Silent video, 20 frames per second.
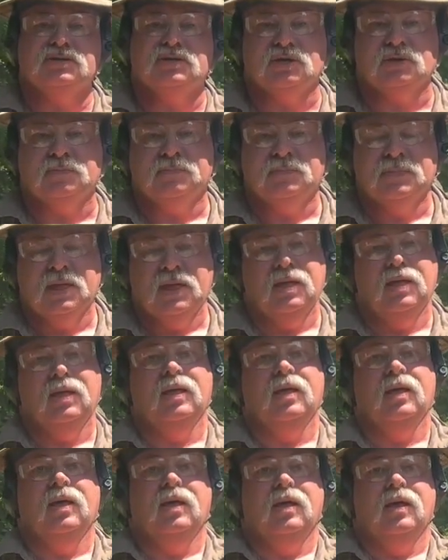here.
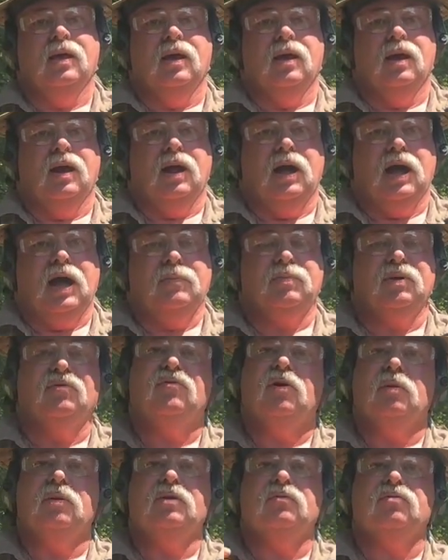I've been
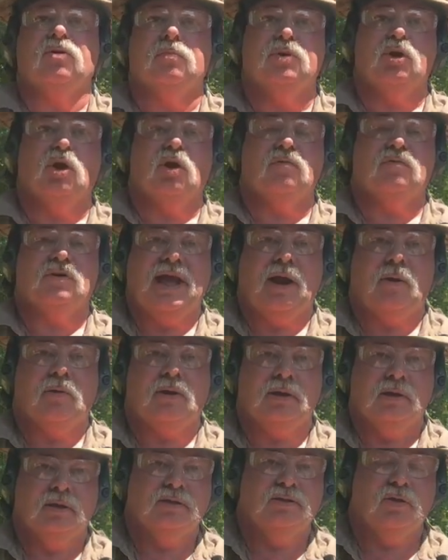filming for a bit over an
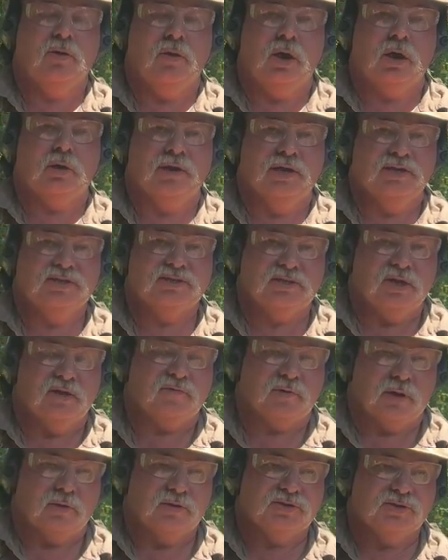hour. Did the long range
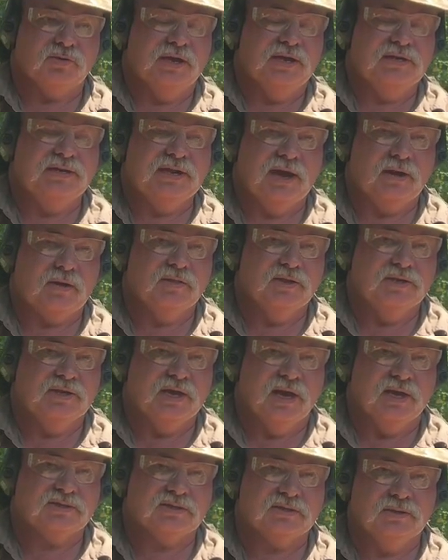stuff where I was laying down in the
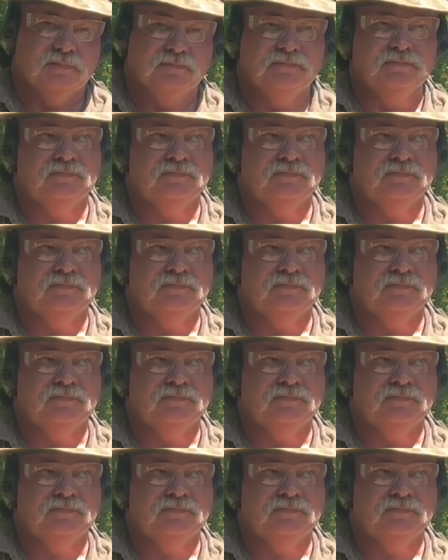dust.